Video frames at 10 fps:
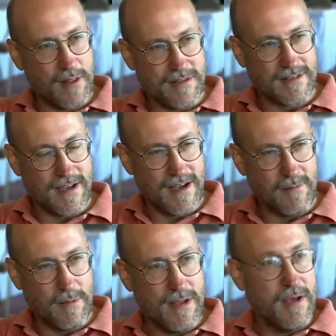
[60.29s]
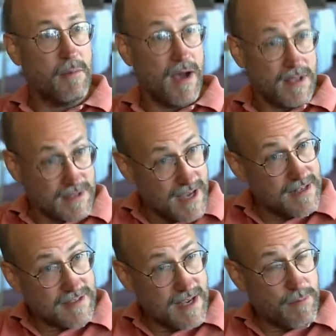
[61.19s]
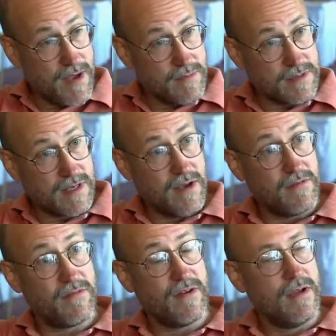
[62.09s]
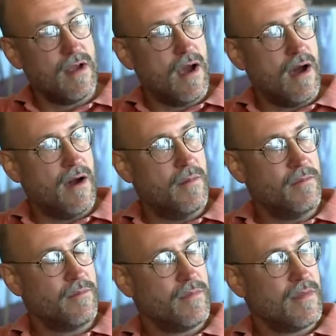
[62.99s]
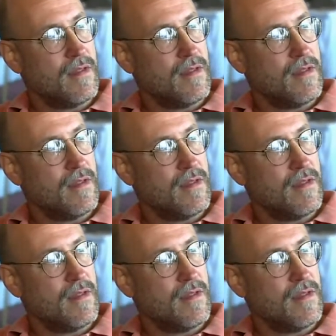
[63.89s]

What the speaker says: all the time. Miles kind of stayed by himself. And